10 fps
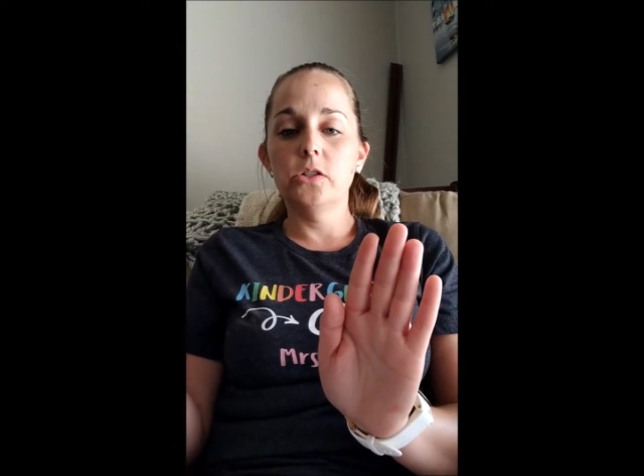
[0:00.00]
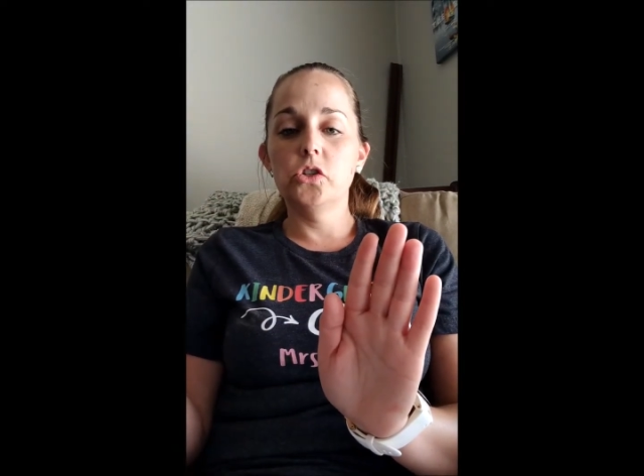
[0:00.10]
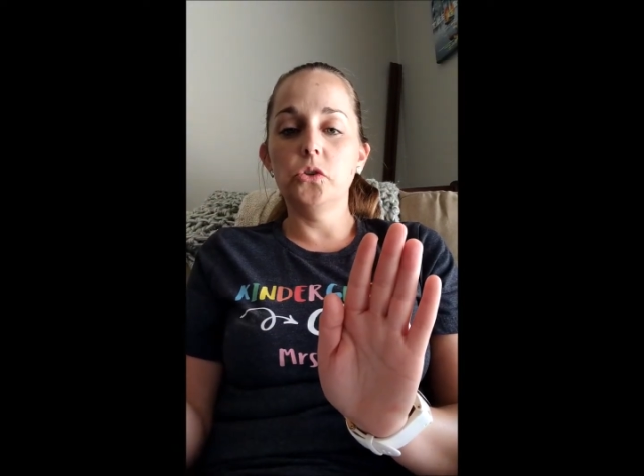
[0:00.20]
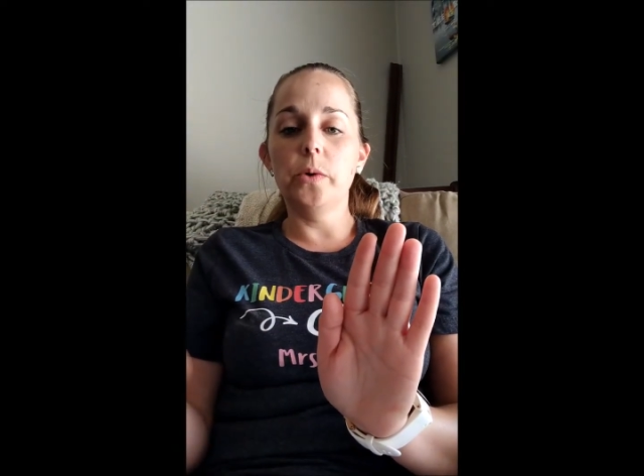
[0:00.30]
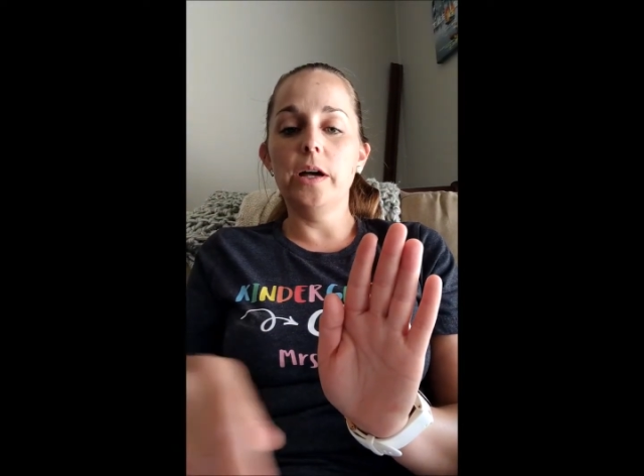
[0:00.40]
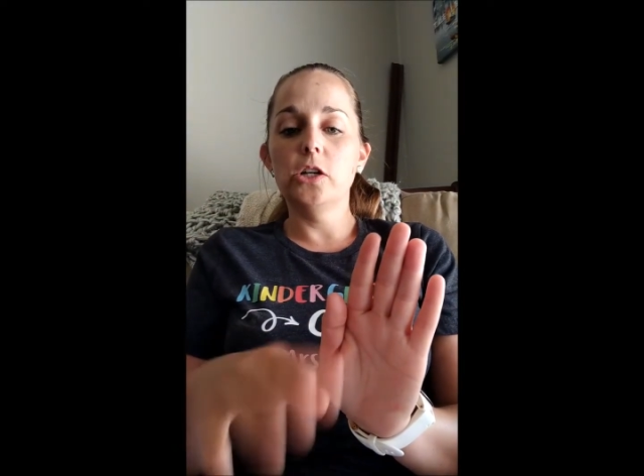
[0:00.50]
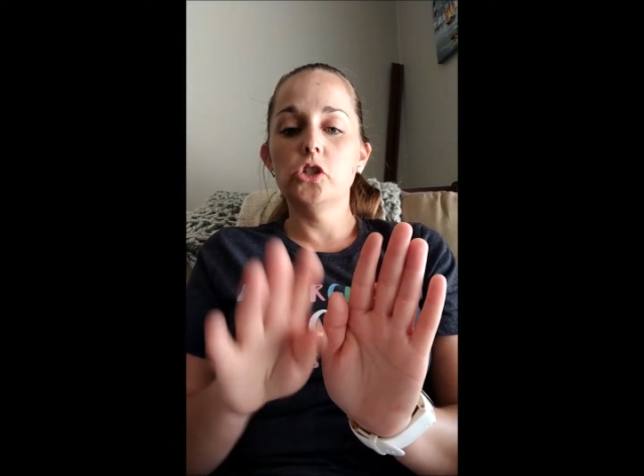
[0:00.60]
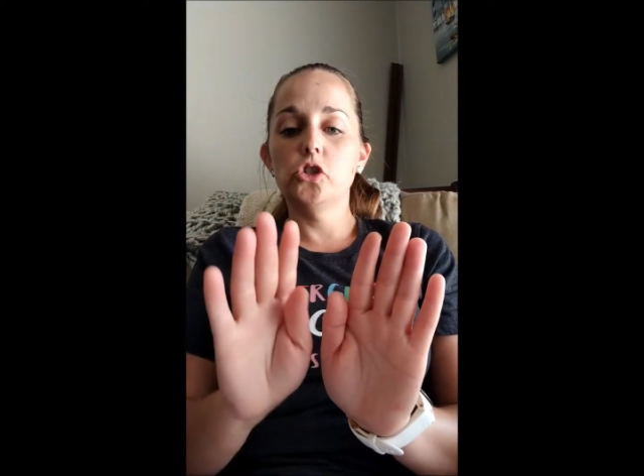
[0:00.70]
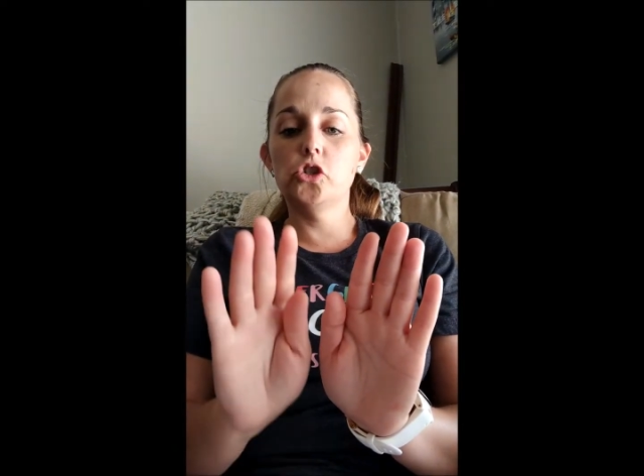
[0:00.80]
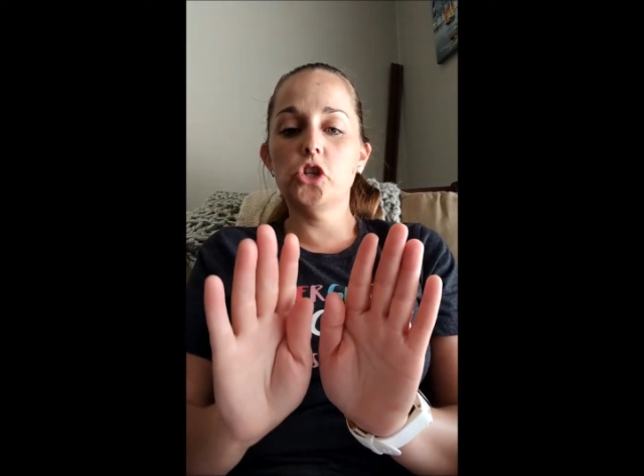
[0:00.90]
to a
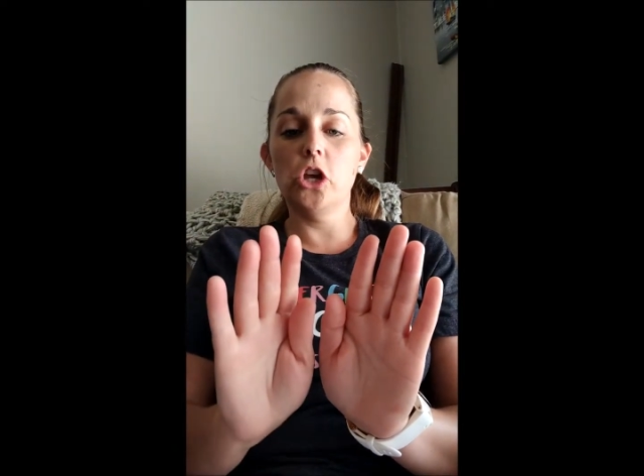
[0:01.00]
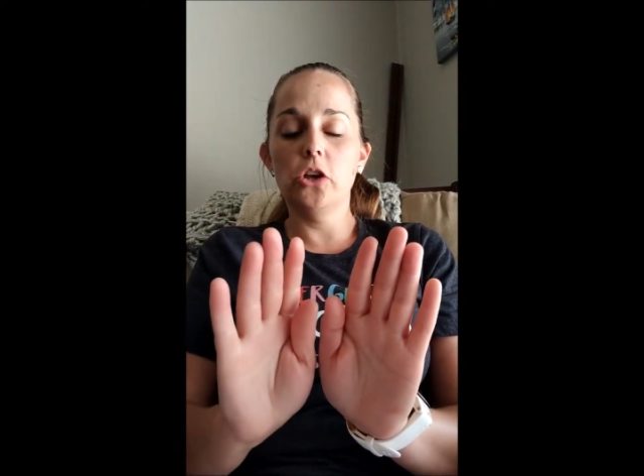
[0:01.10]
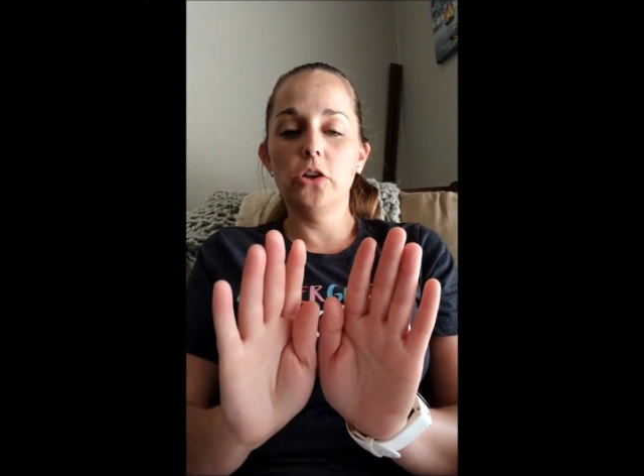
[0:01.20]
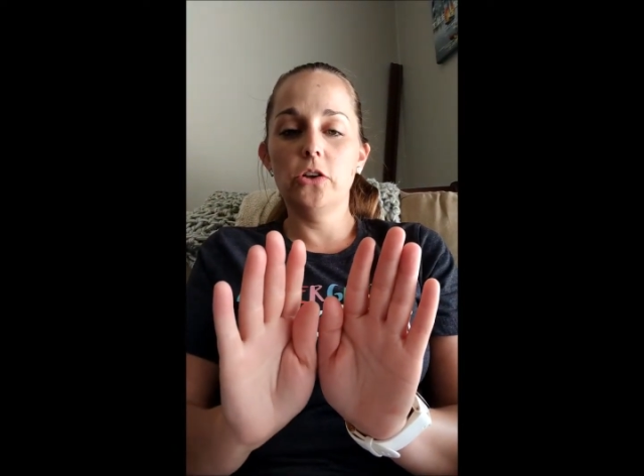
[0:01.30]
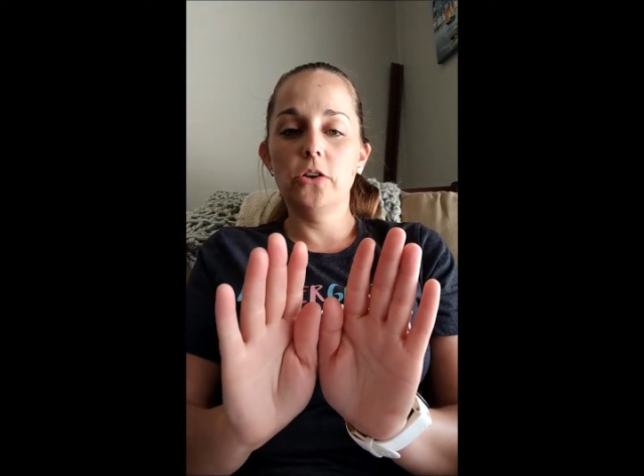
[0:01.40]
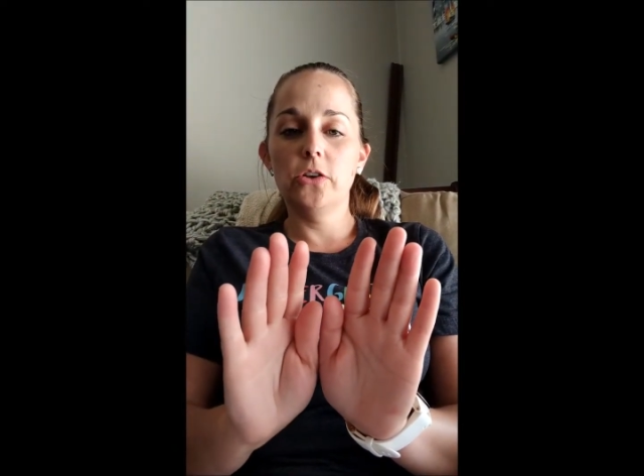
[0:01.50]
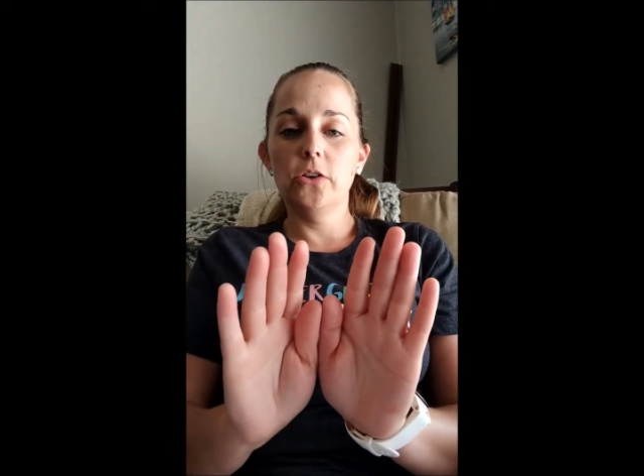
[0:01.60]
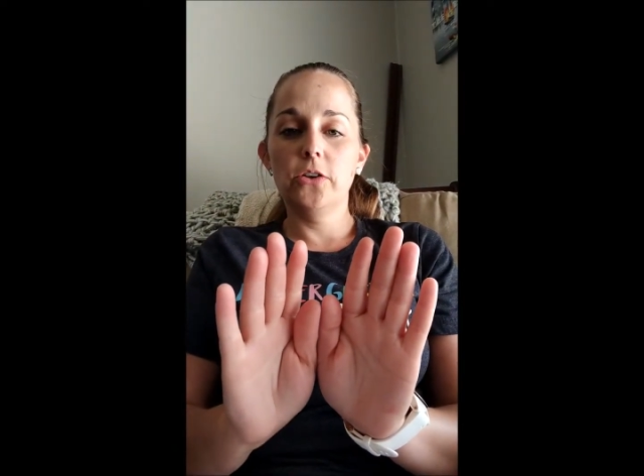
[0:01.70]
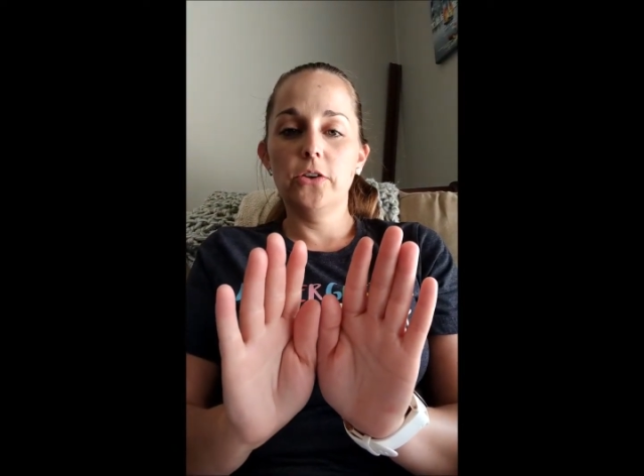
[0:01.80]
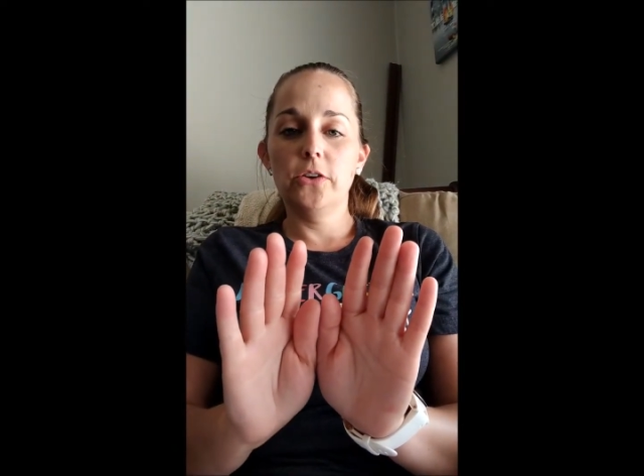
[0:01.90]
ch.
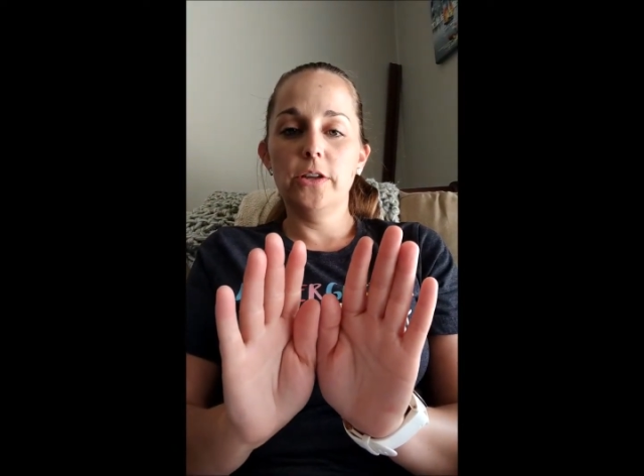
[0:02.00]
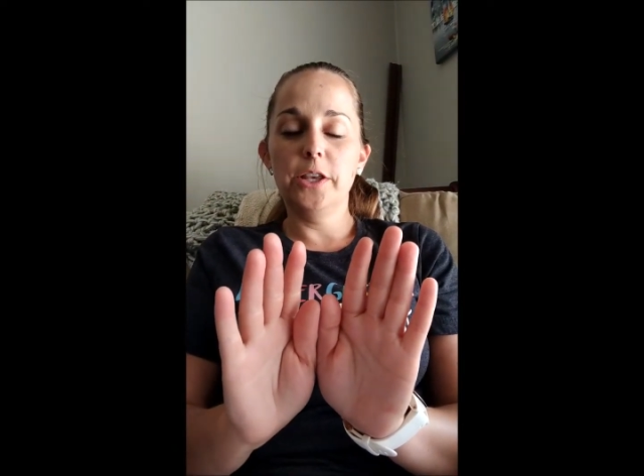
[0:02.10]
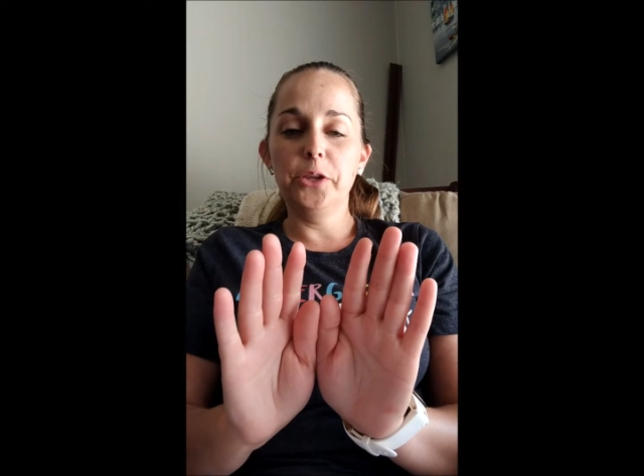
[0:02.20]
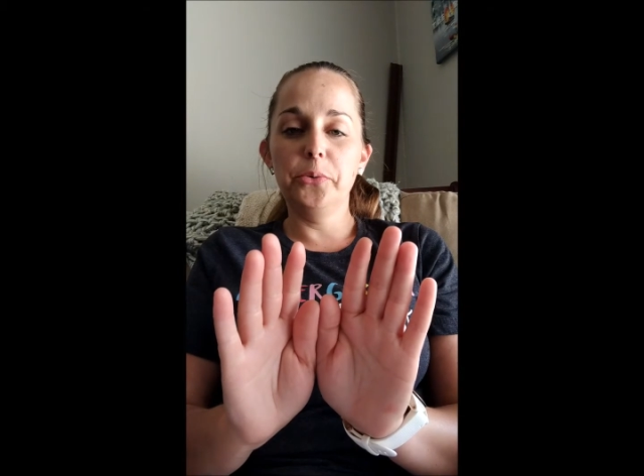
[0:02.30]
New